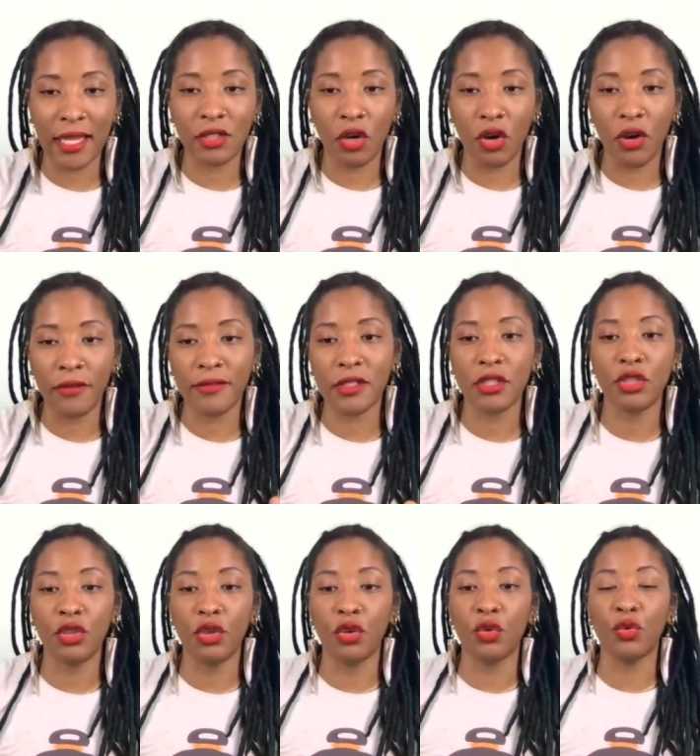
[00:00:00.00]
is
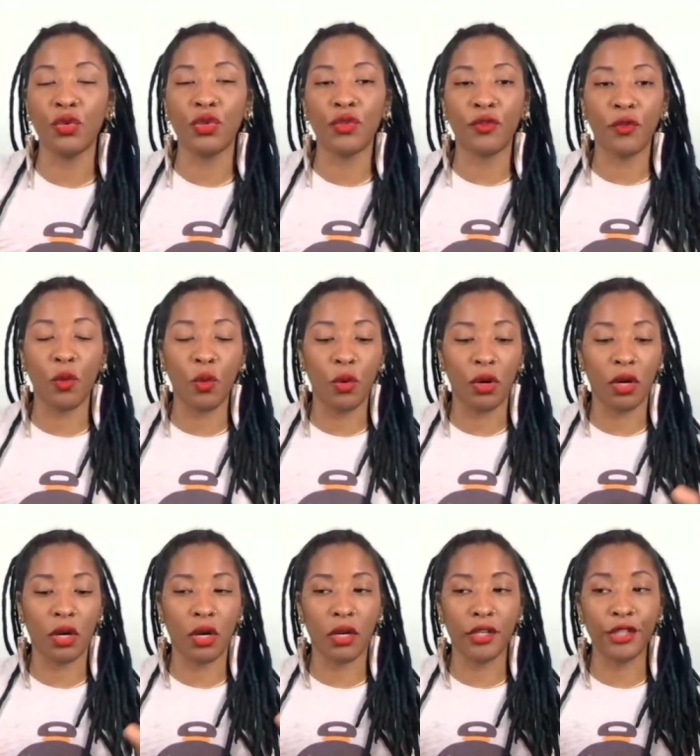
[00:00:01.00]
often used
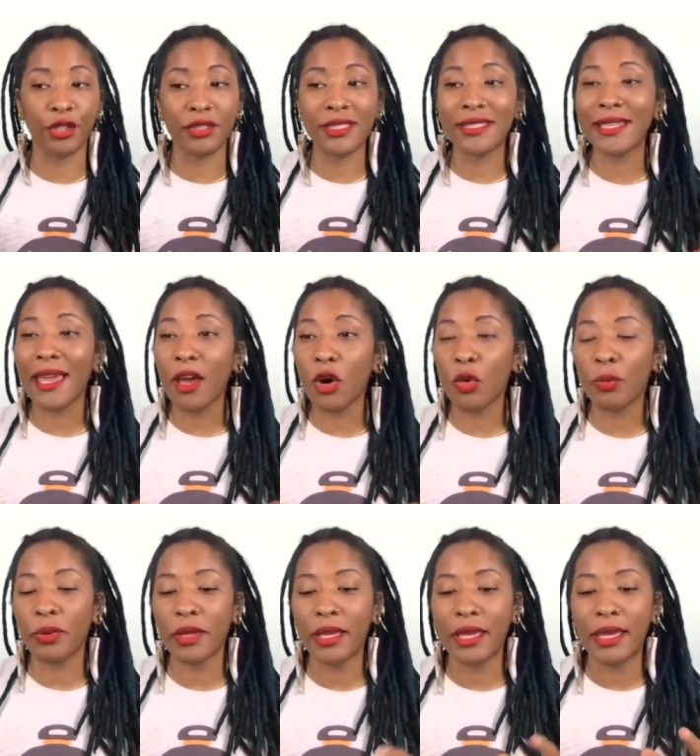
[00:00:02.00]
for your
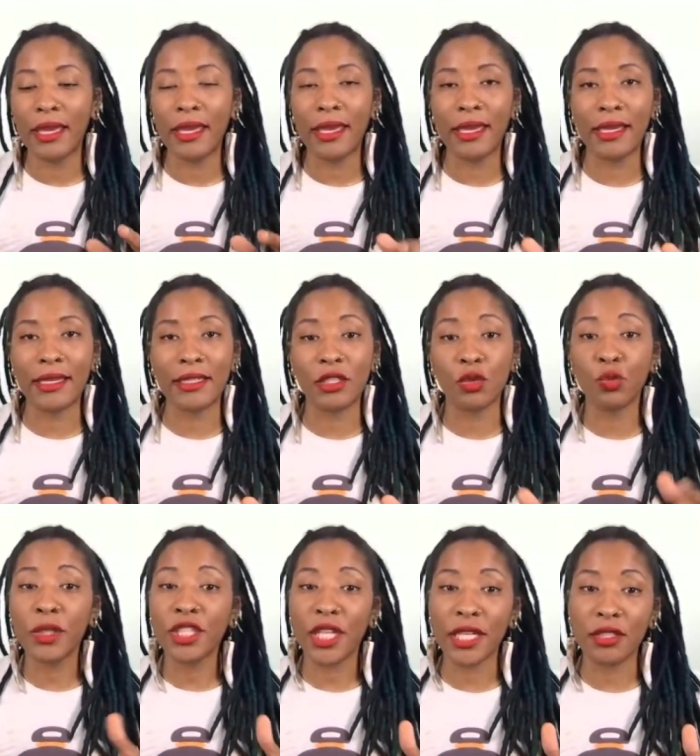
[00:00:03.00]
scalp is
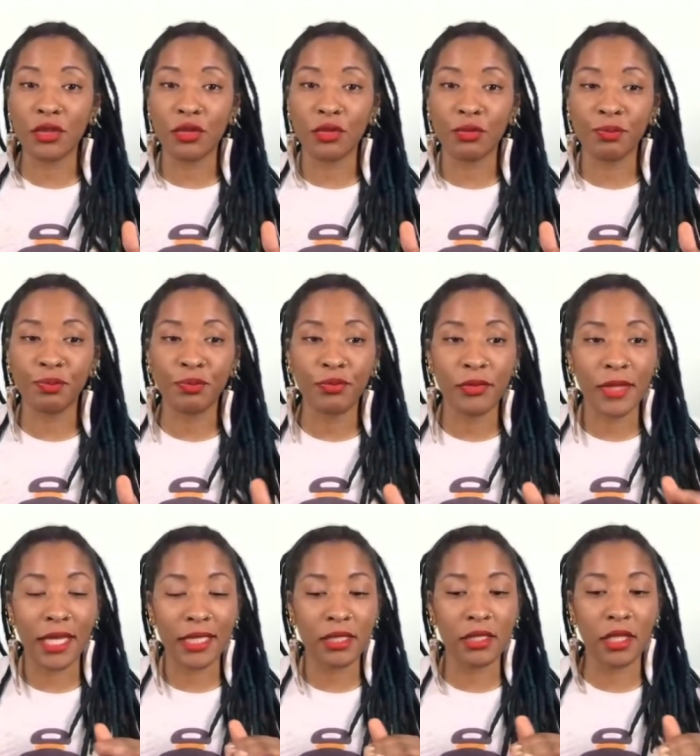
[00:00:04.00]
witch hazel.
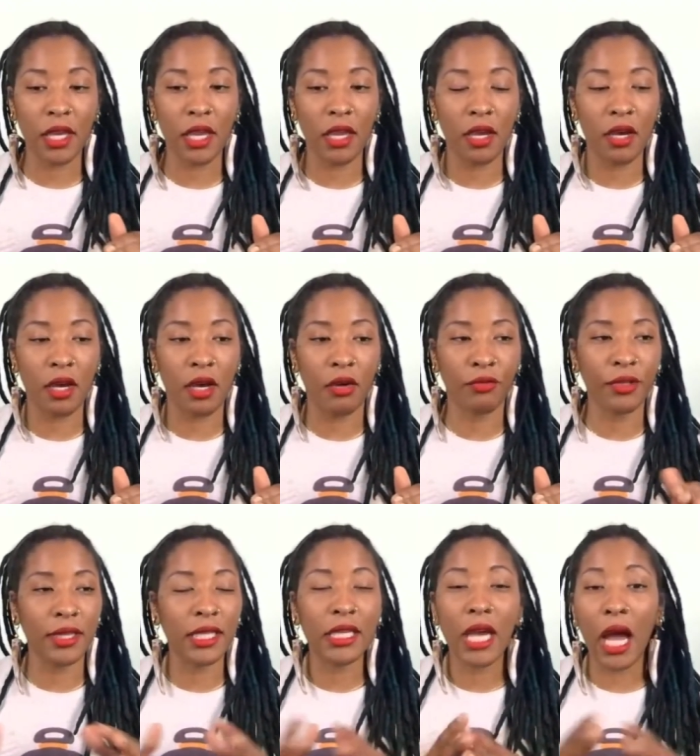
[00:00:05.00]
That's a uh,
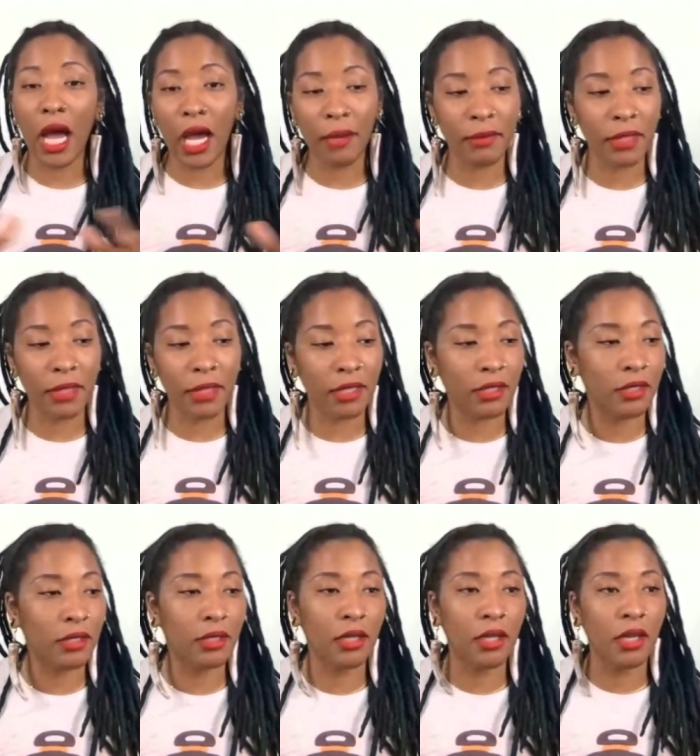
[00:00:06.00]
really
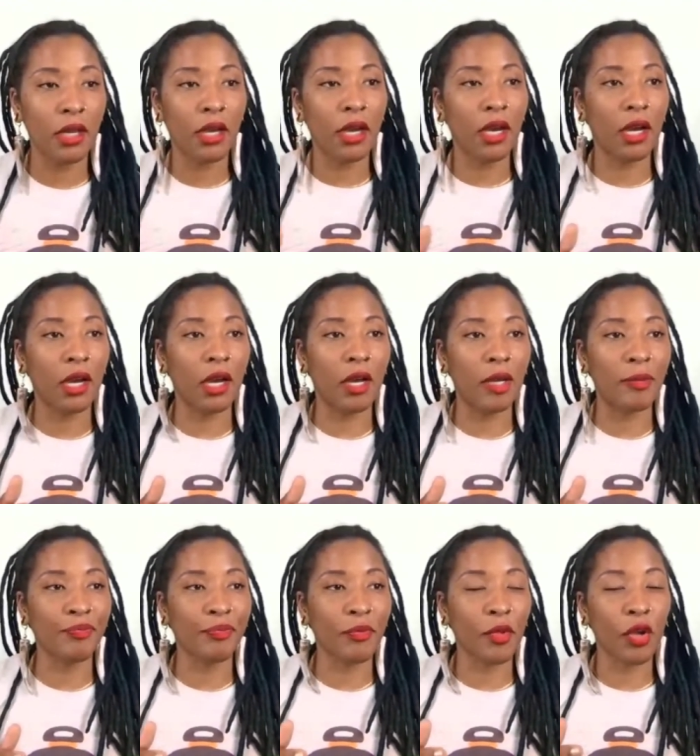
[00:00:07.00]
common
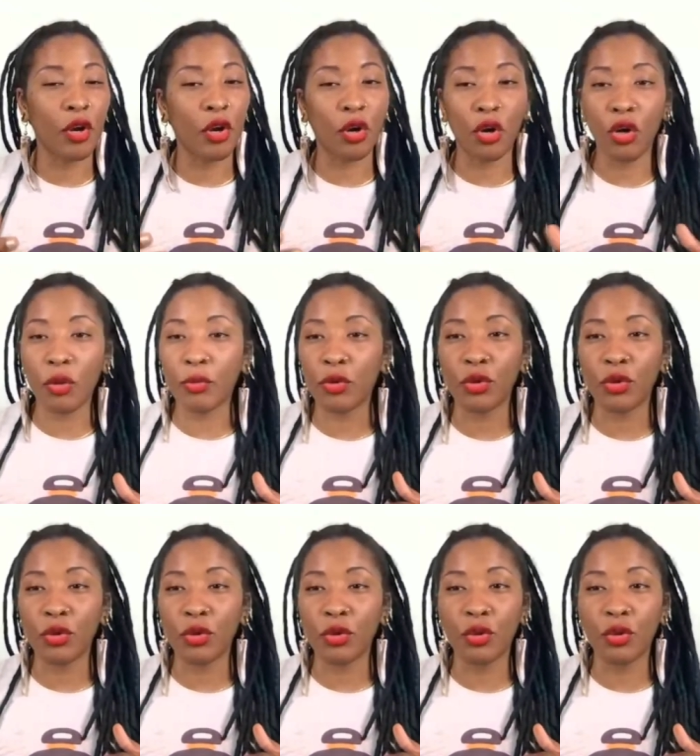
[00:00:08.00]
um,
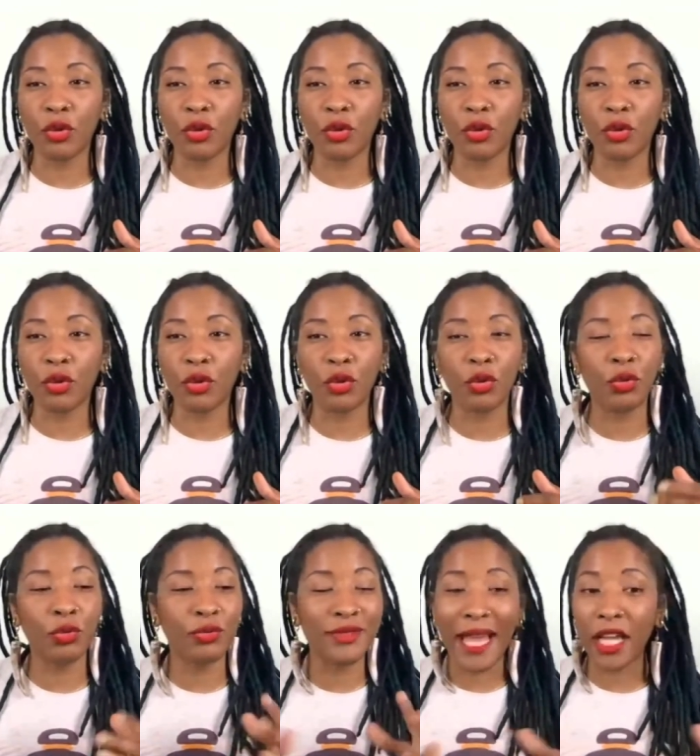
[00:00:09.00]
herbal
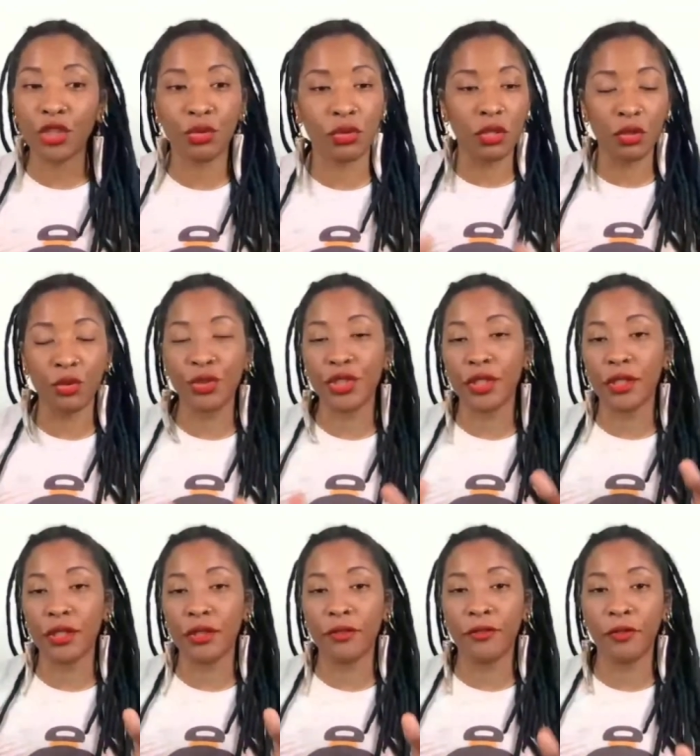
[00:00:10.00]
natural solution
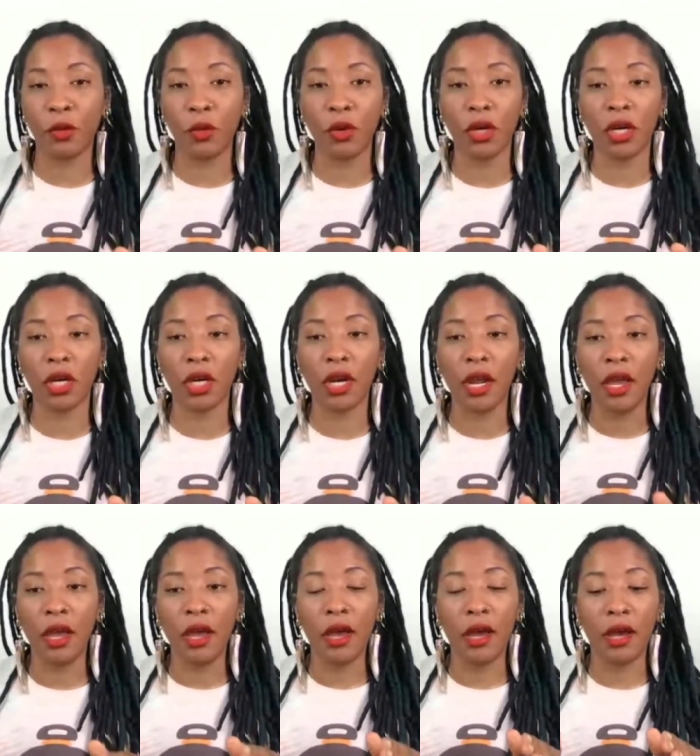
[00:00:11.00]
for
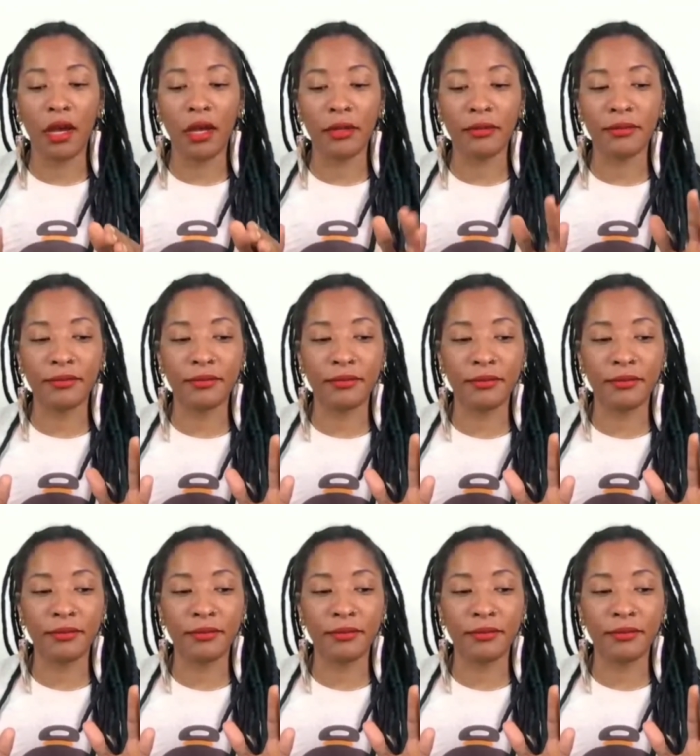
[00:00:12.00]
um,